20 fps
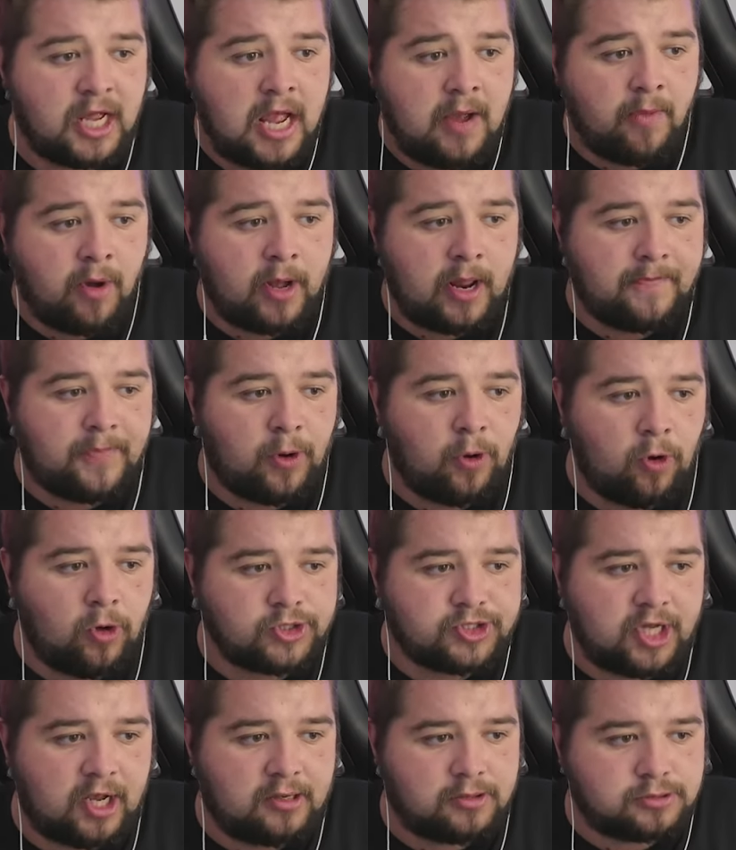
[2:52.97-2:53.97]
We're going to
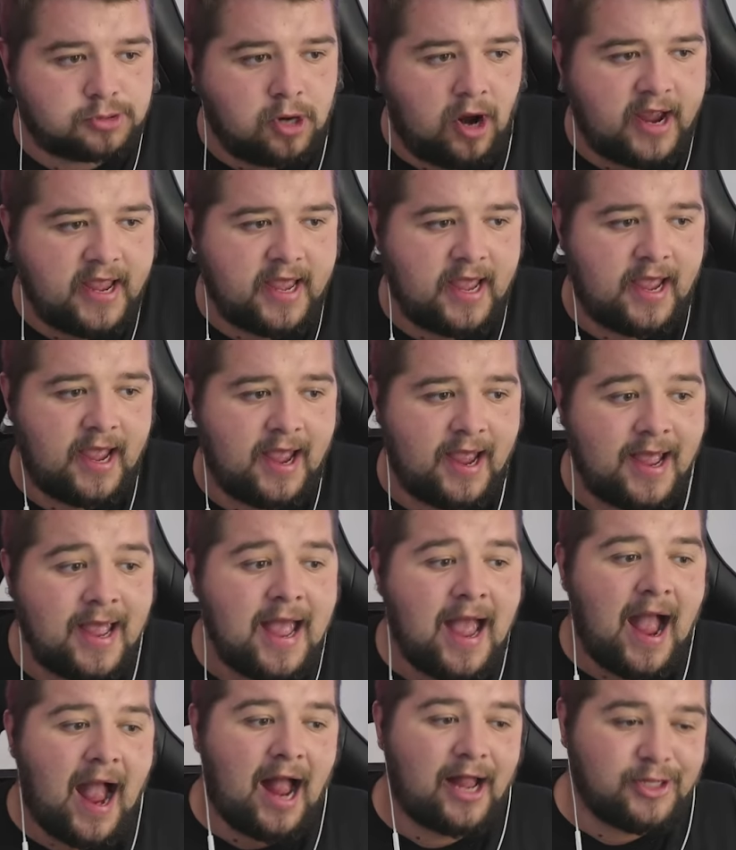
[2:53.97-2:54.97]
pause it right here
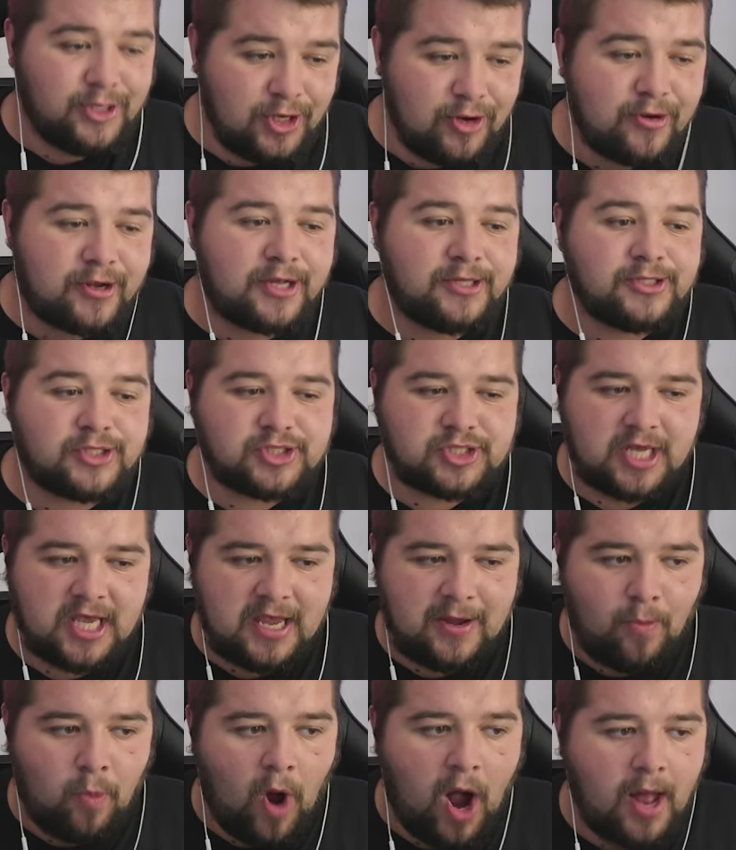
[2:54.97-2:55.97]
and you can
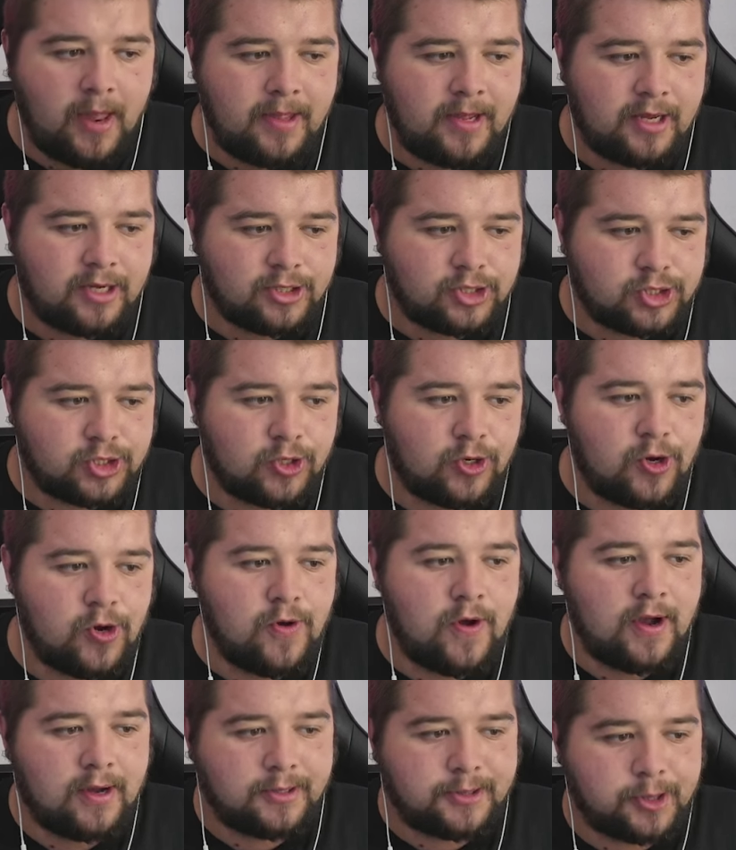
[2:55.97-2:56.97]
see 1, 2,
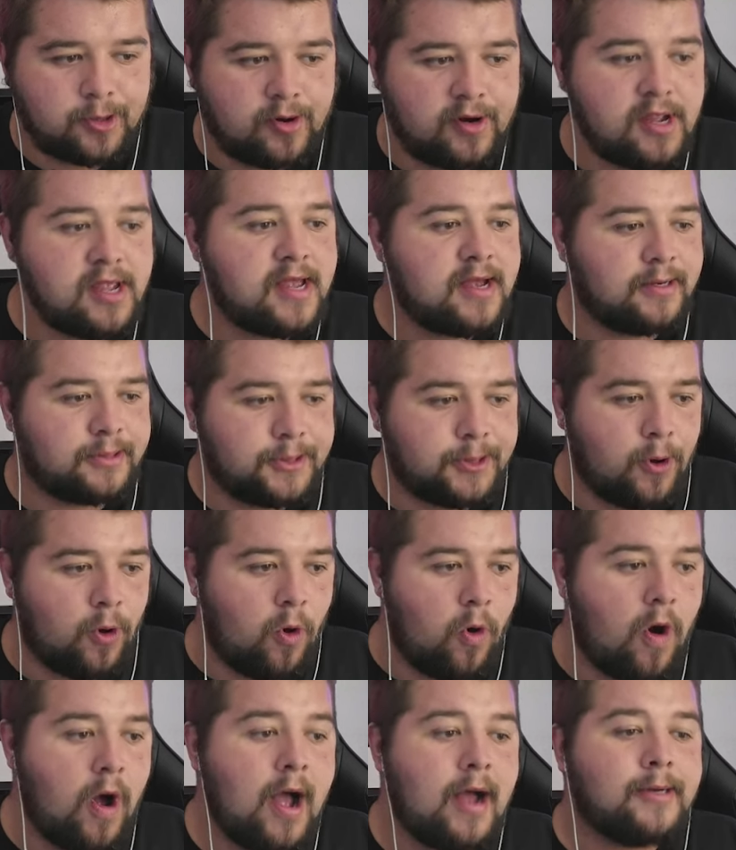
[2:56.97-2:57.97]
3,
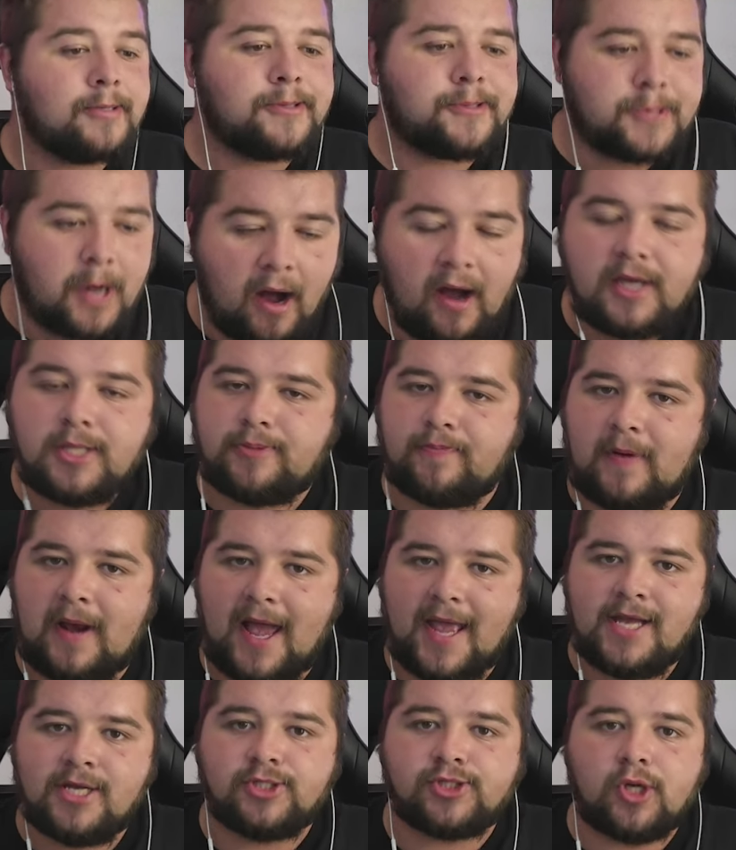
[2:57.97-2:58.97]
4, 5
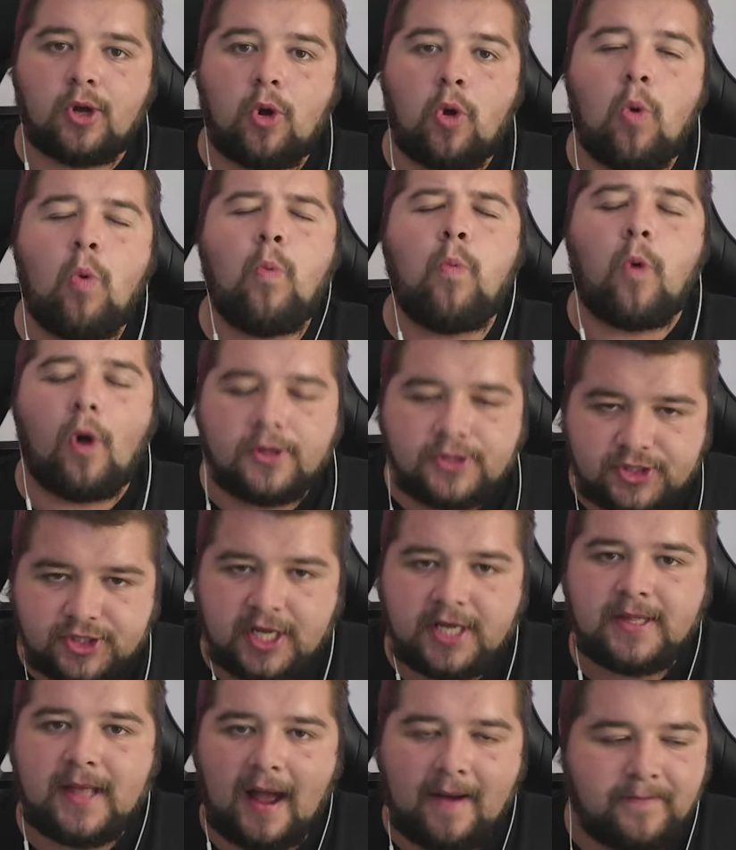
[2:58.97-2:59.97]
players all
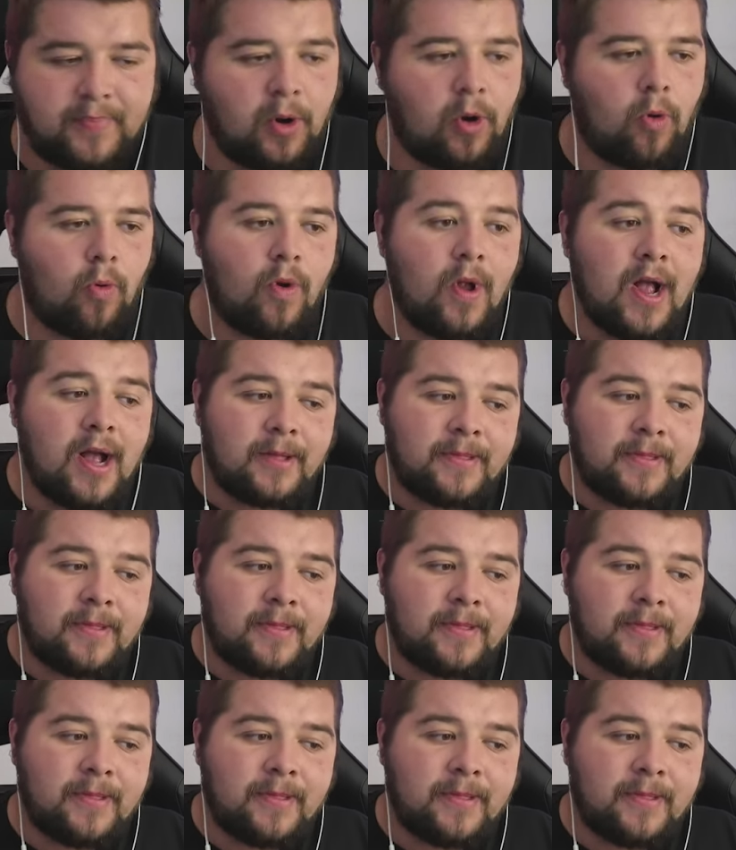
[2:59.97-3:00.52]
wanting that ball.